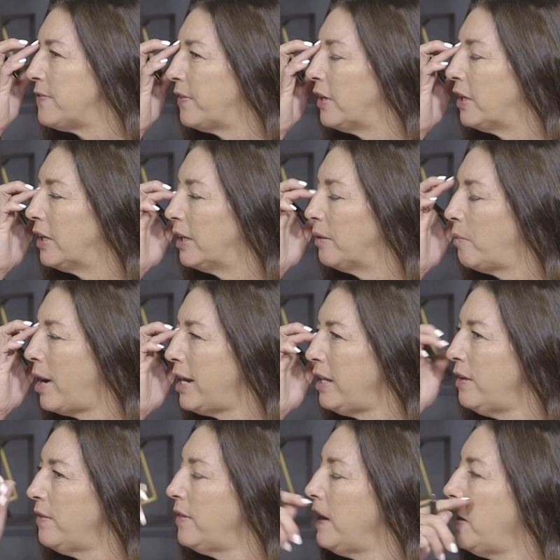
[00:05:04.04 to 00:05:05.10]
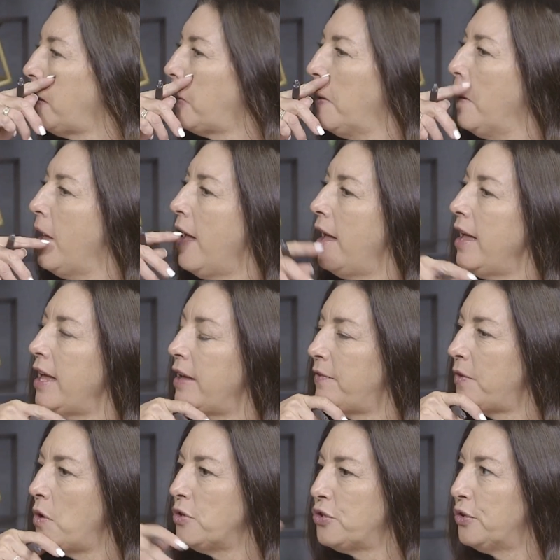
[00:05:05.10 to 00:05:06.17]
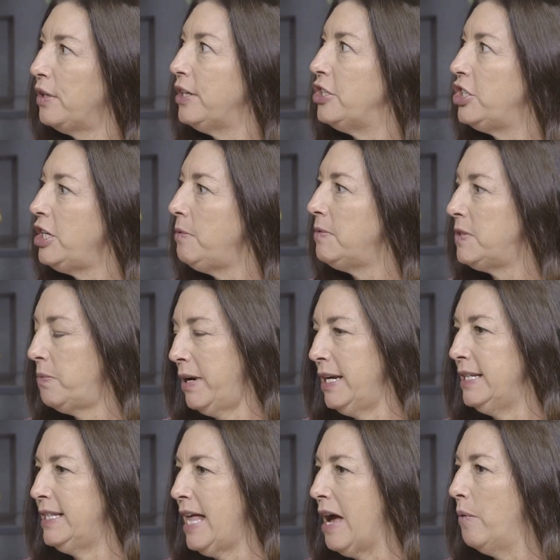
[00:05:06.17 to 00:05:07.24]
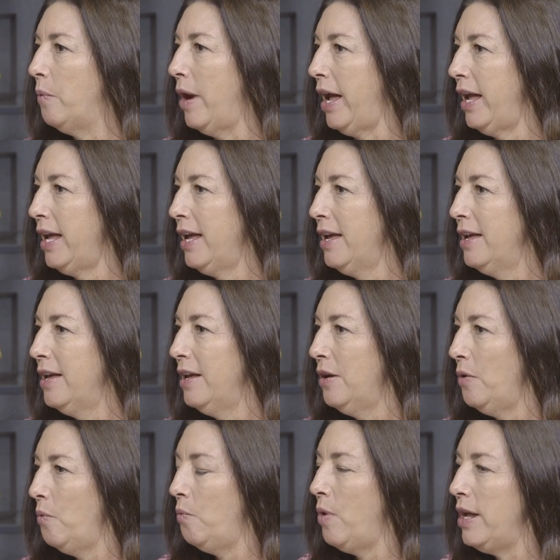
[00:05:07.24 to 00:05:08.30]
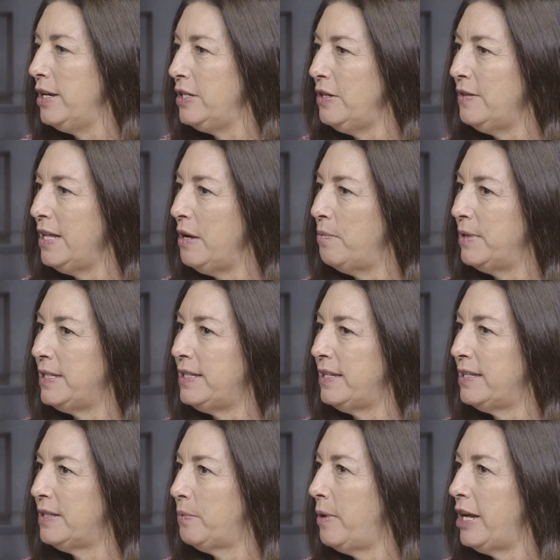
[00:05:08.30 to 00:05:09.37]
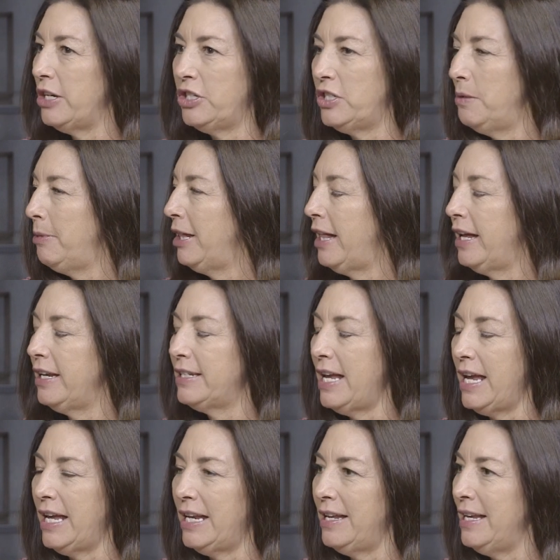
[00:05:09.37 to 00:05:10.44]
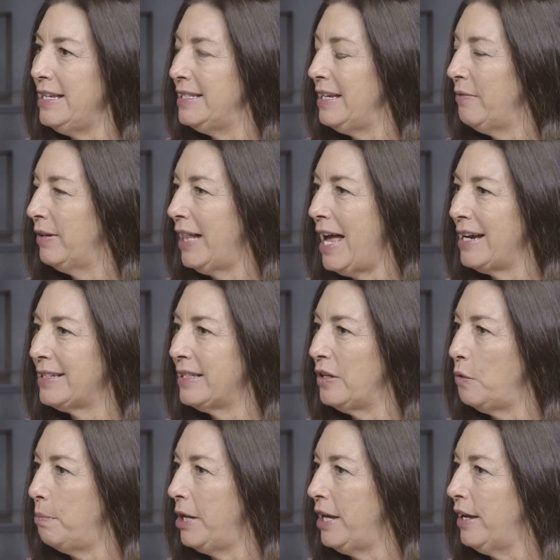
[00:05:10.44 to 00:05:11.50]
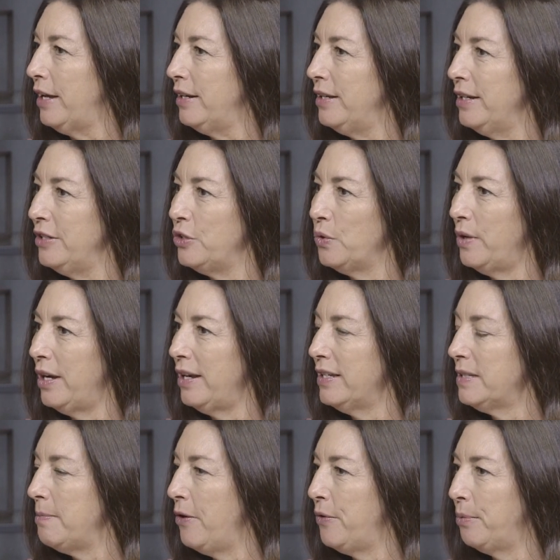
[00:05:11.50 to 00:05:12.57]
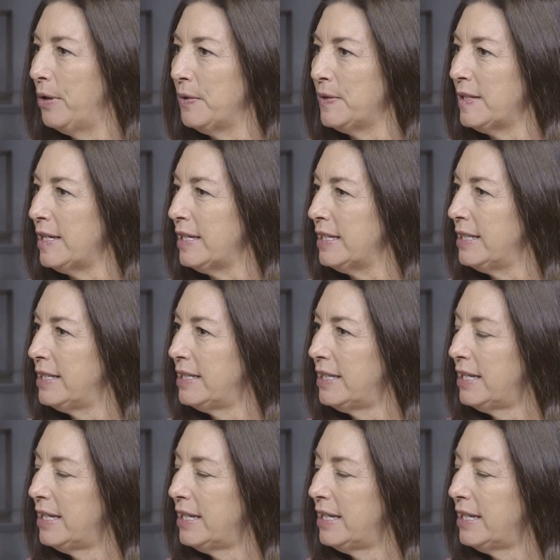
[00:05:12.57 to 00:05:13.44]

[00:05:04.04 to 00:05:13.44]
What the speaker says: was for her? Why do you think, if culturally she was raised that way, what do you think was the switch to be like, take it easy, relax a little bit, enjoy, smell the roses?